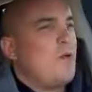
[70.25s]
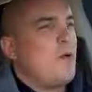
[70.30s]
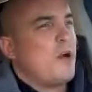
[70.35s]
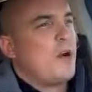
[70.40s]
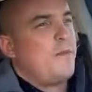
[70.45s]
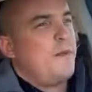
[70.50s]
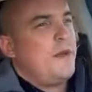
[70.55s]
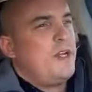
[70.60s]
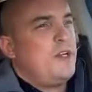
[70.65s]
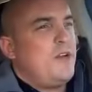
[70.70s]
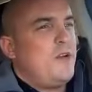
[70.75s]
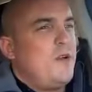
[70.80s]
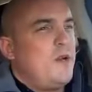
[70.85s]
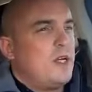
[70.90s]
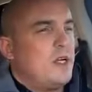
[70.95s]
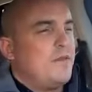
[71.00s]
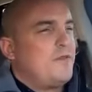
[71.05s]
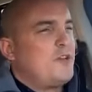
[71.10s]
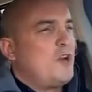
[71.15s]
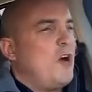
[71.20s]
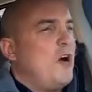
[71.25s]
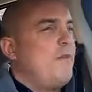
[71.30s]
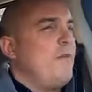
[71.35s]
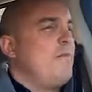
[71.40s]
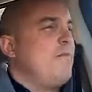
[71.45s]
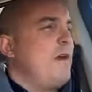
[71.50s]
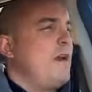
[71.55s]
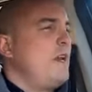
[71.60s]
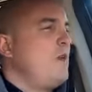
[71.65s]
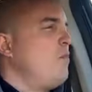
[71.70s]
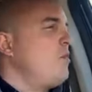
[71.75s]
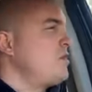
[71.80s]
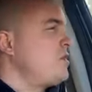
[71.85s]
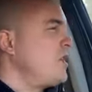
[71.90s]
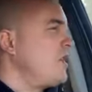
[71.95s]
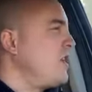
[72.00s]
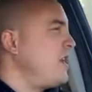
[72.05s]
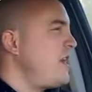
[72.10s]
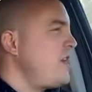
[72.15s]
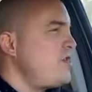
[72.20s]
want to be doing? If time and money
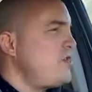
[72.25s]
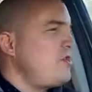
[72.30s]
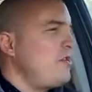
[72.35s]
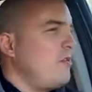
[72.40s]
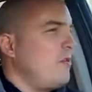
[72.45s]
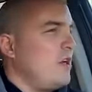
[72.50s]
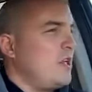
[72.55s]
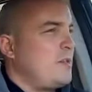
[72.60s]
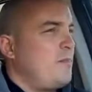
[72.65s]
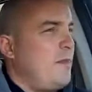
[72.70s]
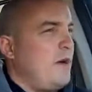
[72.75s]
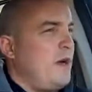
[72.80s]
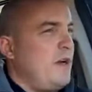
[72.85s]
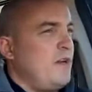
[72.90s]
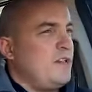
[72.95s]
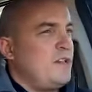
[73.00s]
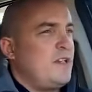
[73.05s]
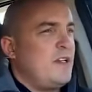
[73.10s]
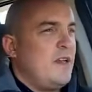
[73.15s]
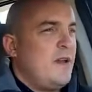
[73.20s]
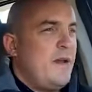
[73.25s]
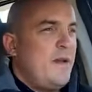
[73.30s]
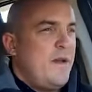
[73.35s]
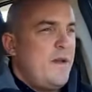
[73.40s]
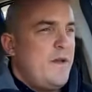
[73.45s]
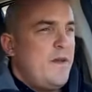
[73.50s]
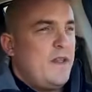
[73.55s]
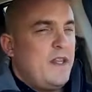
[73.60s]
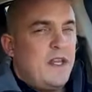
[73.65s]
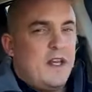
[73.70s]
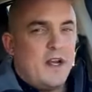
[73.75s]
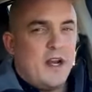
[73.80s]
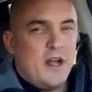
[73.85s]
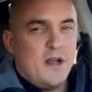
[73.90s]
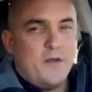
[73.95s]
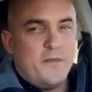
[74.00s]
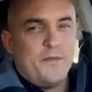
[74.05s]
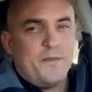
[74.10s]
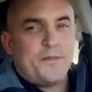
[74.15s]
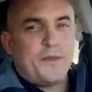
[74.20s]
wasn't an issue, I suppose, you
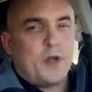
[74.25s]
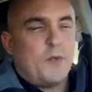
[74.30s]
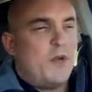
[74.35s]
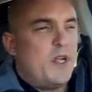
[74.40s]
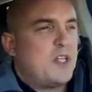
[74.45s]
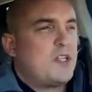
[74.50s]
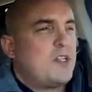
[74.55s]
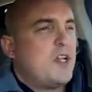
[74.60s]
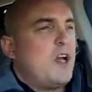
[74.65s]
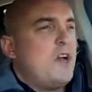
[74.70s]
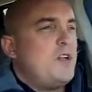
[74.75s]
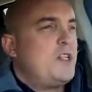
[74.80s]
know, we're so